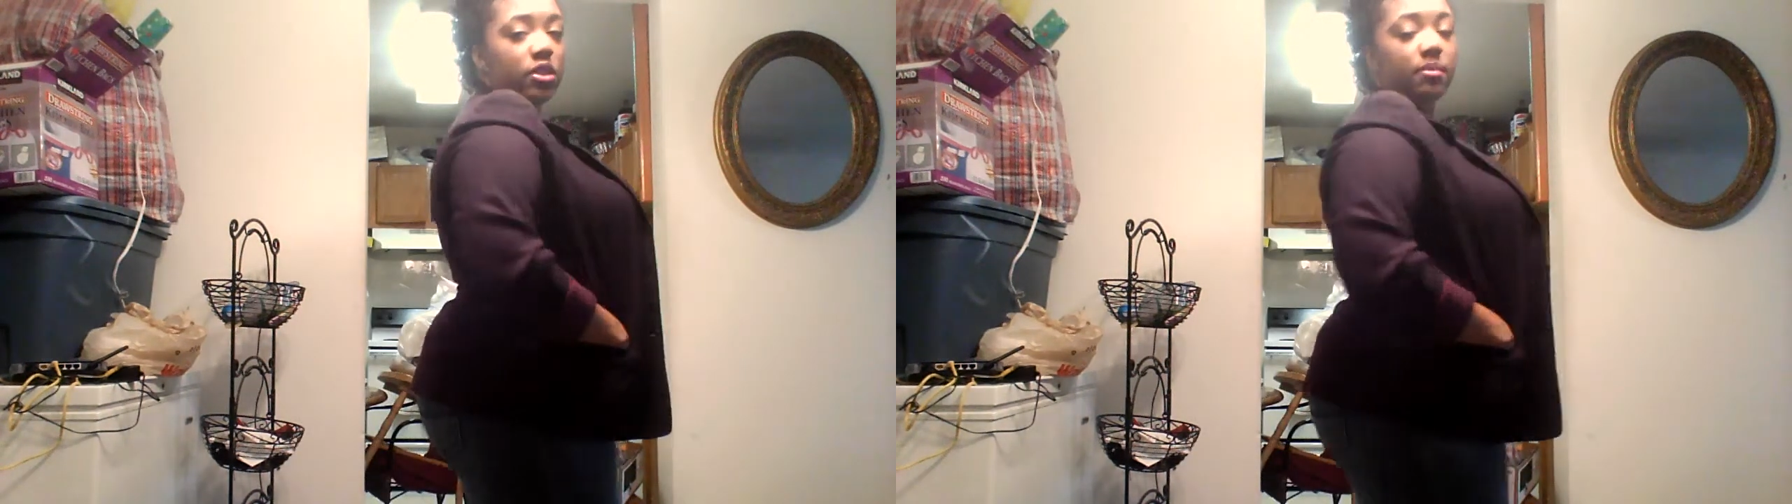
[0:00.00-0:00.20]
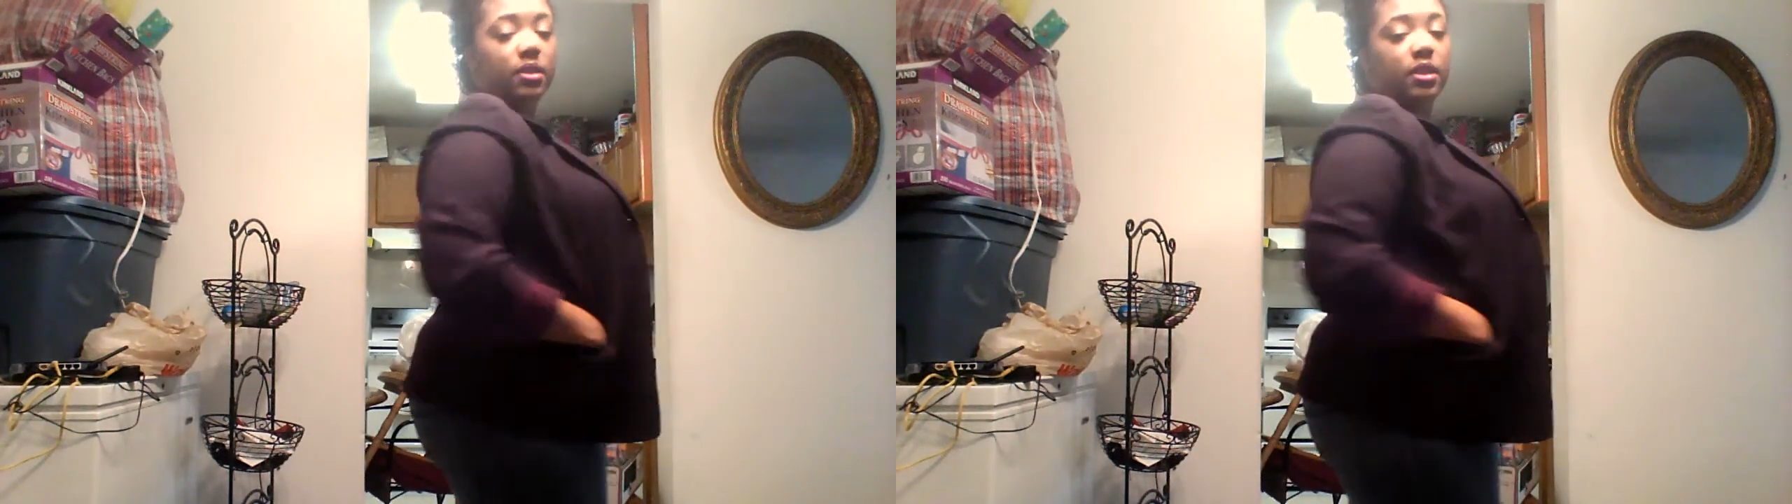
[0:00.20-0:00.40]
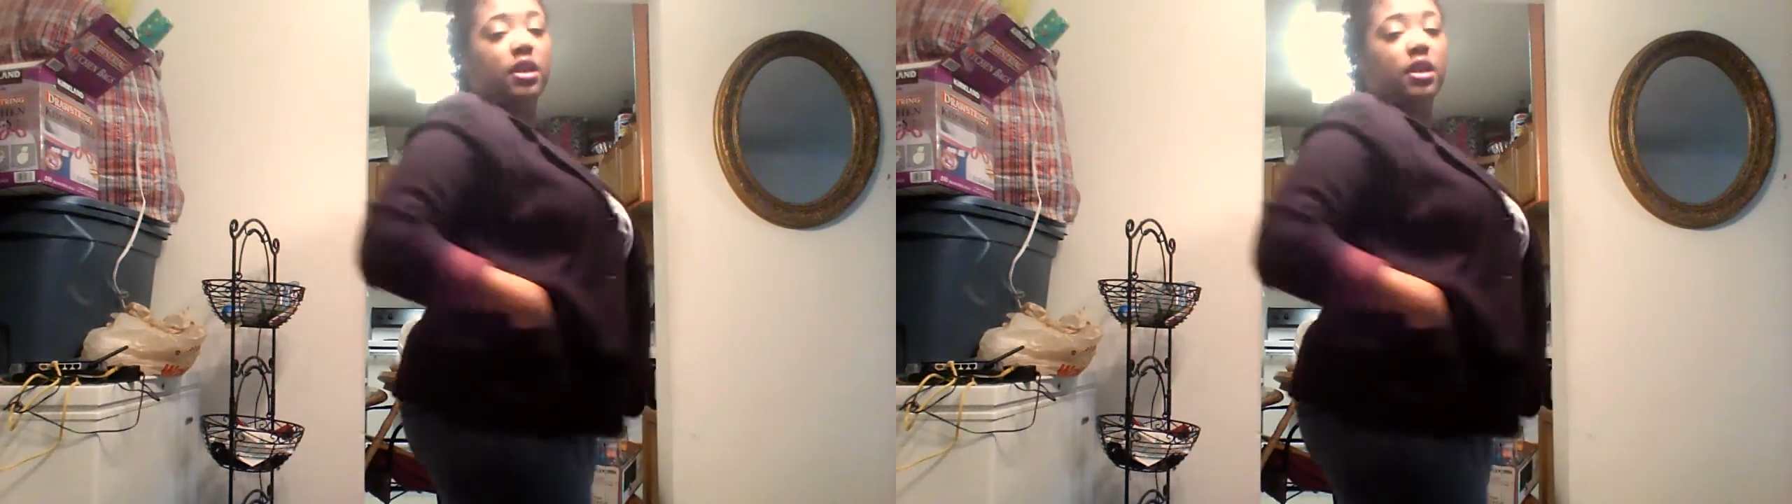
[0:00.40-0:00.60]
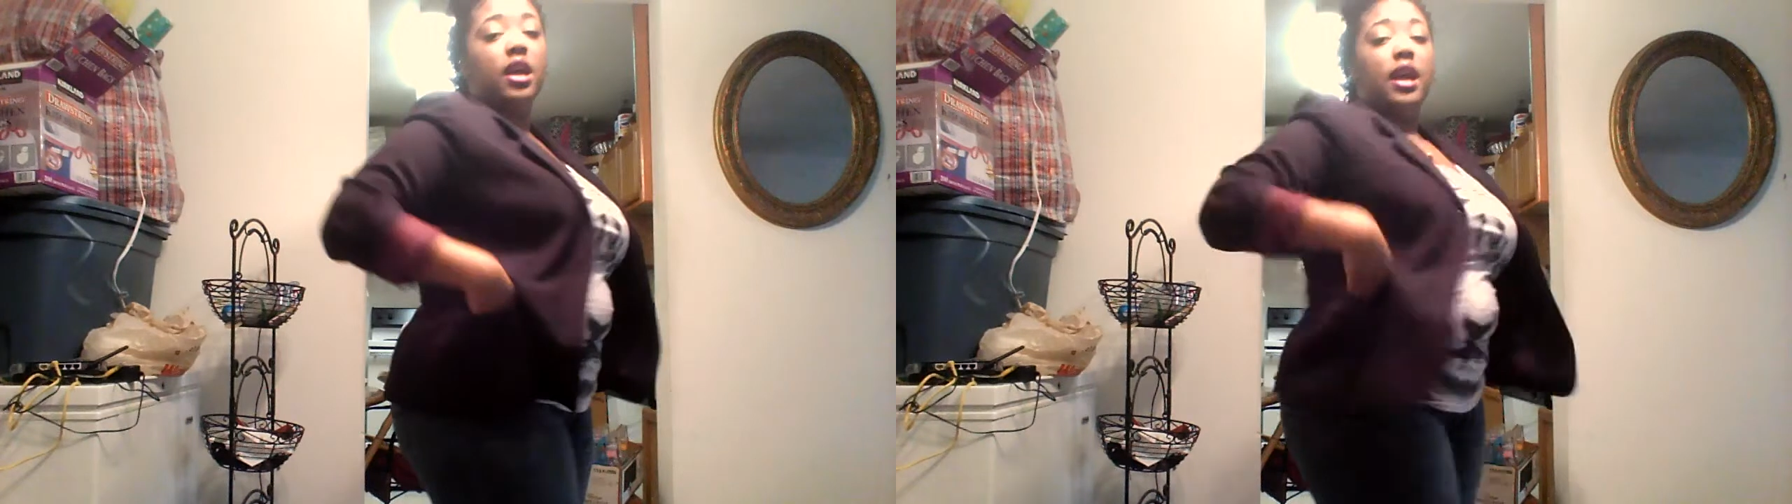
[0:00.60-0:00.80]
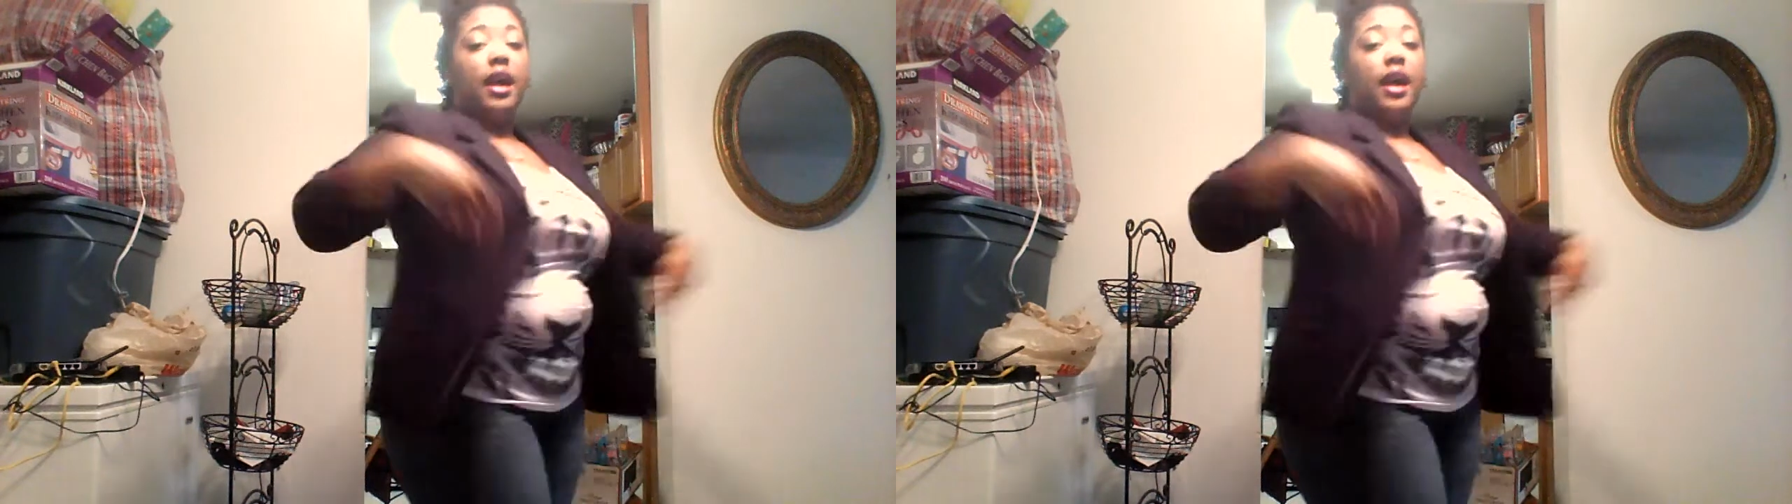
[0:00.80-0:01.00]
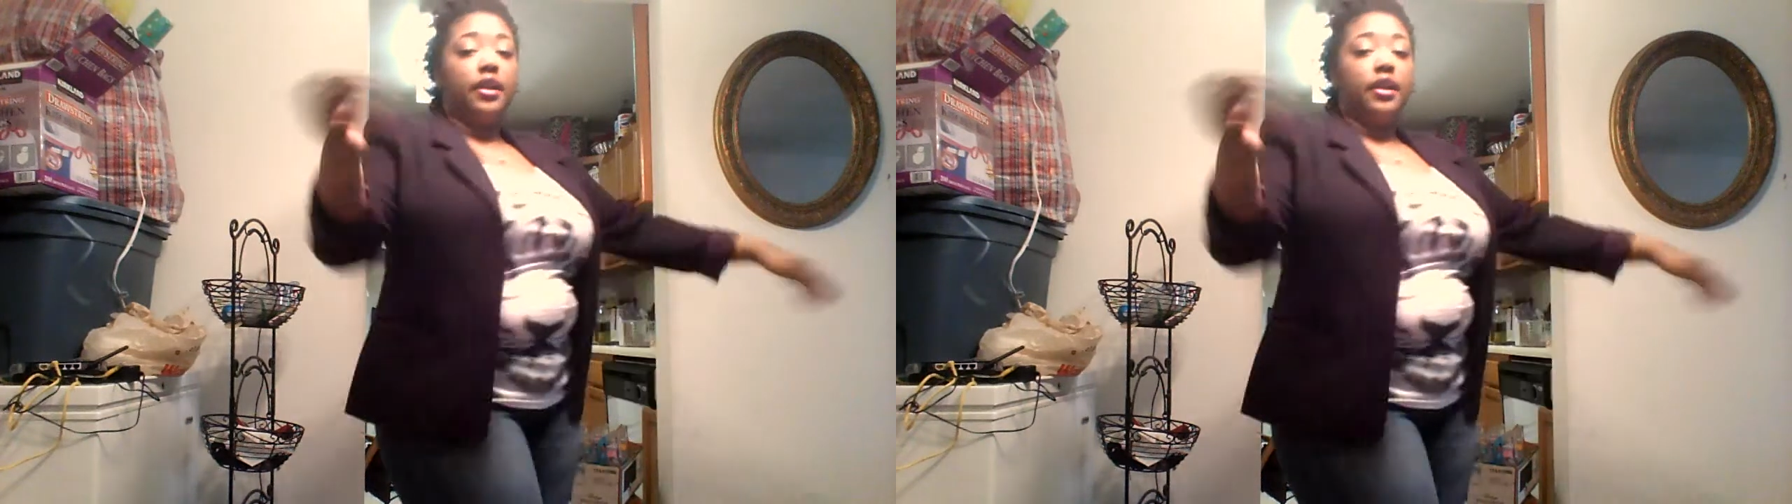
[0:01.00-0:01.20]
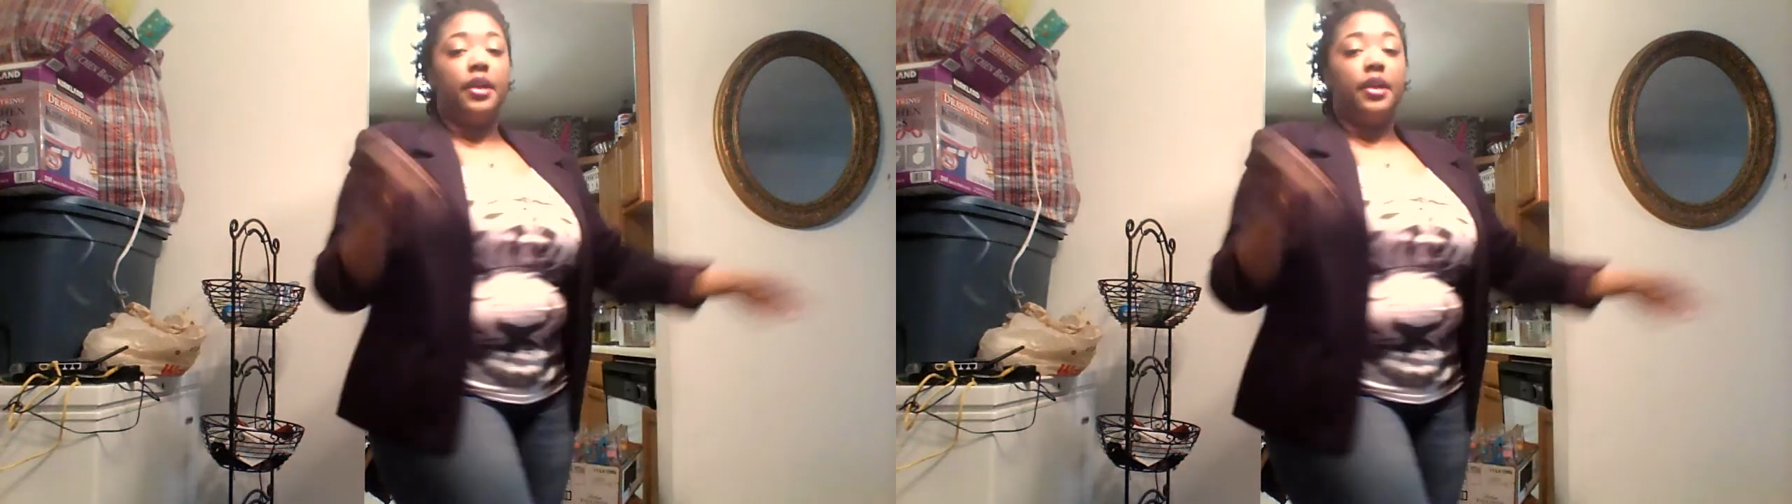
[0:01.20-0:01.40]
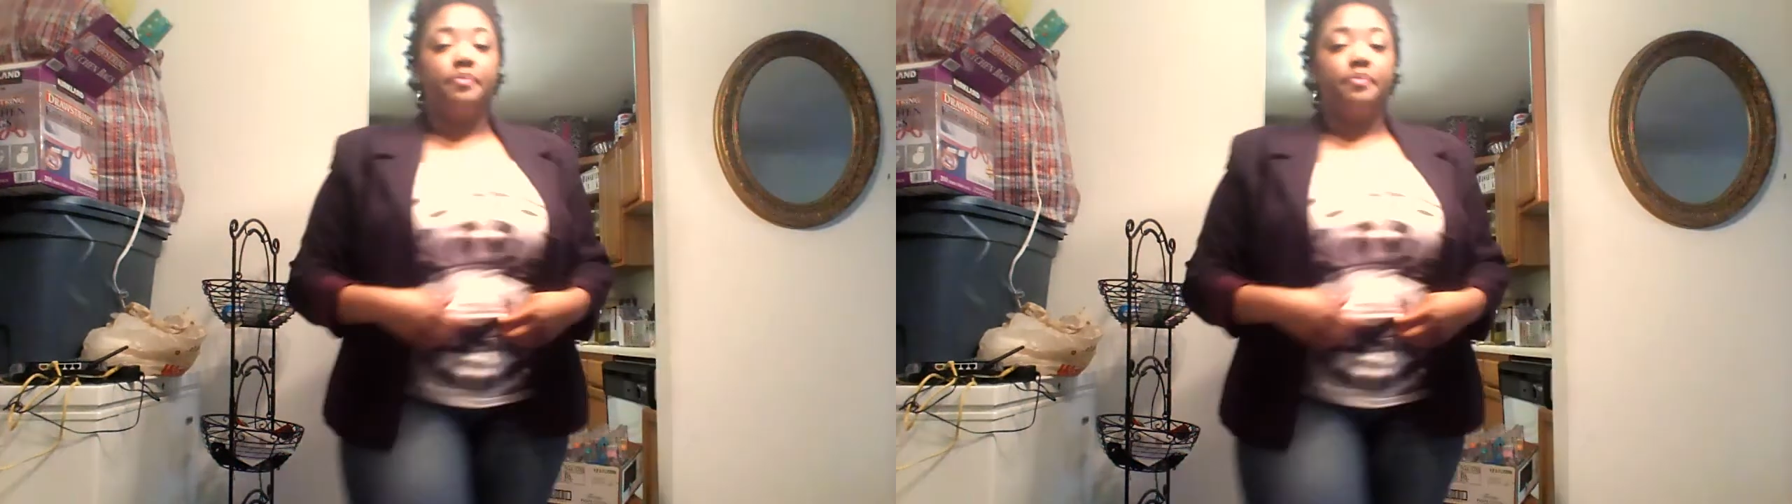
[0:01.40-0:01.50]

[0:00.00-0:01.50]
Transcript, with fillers: something. I don't know.